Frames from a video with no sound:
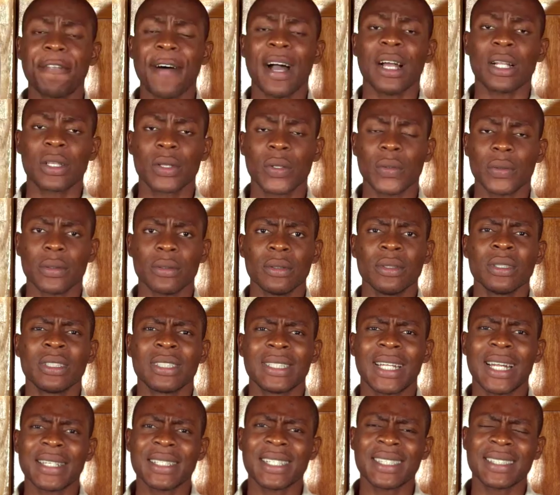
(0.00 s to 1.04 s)
factors
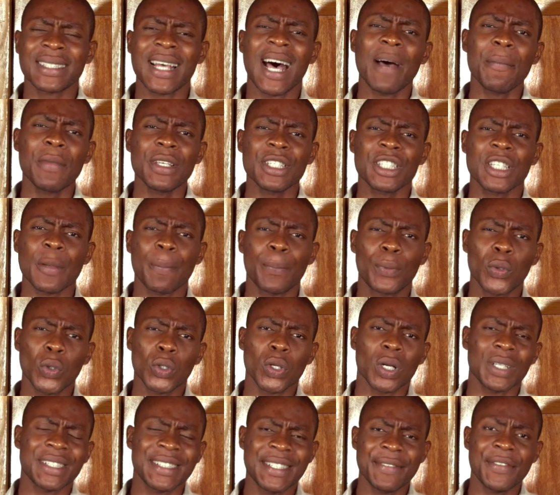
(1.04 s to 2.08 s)
that determines the
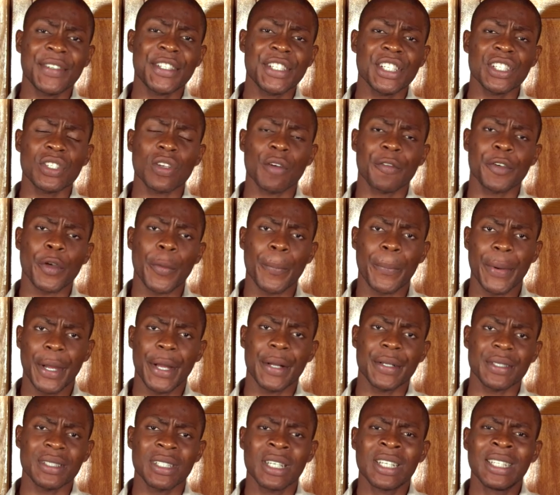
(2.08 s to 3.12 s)
productivities of your
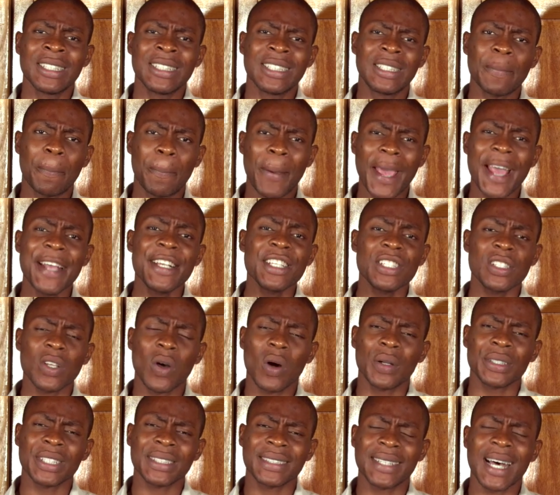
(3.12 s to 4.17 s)
birds
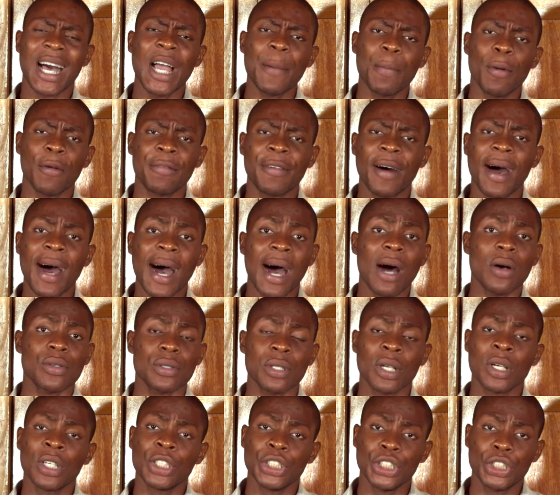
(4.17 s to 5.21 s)
depends on the type of
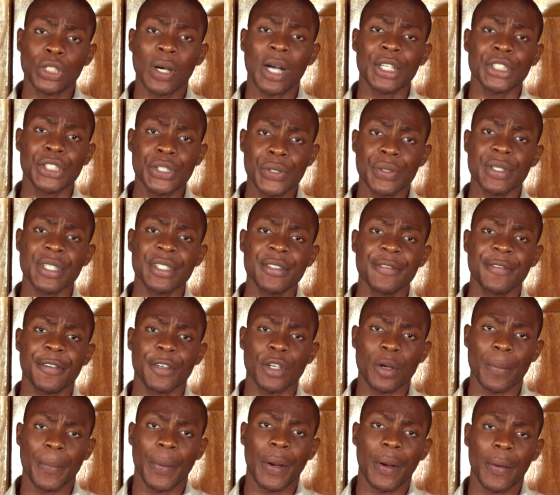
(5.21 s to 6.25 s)
house you are using
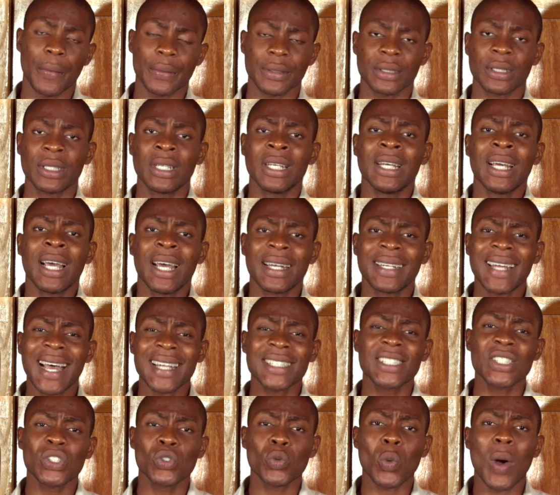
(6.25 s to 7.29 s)
for your bird.
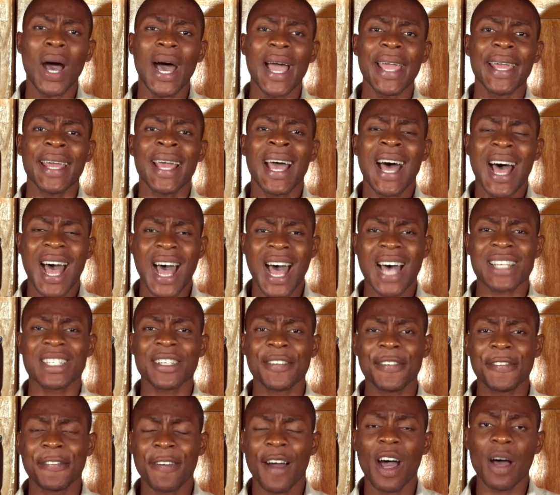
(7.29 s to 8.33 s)
That is why, as
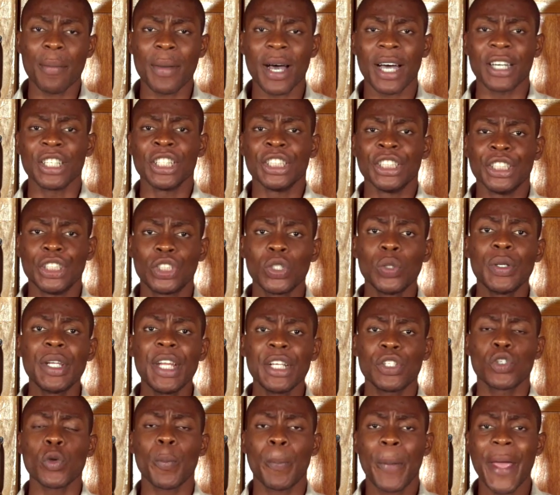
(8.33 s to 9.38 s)
a farmer, you
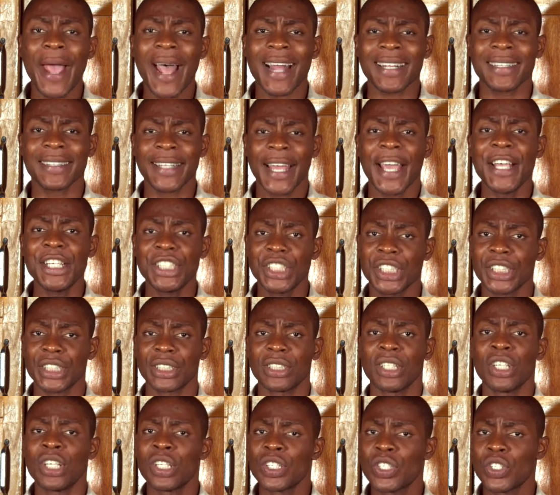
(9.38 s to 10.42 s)
need to pay
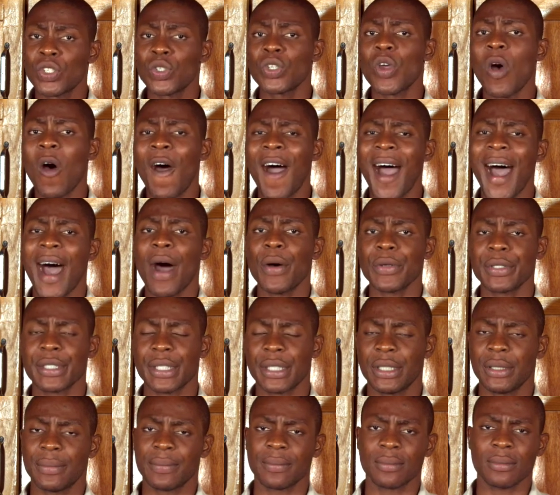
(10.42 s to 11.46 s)
attention to your
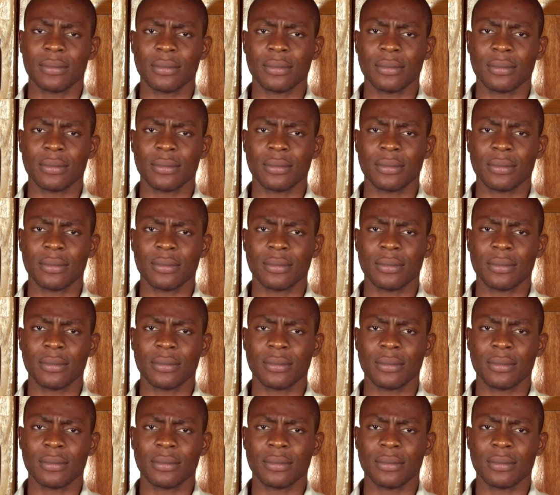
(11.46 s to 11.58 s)
housing.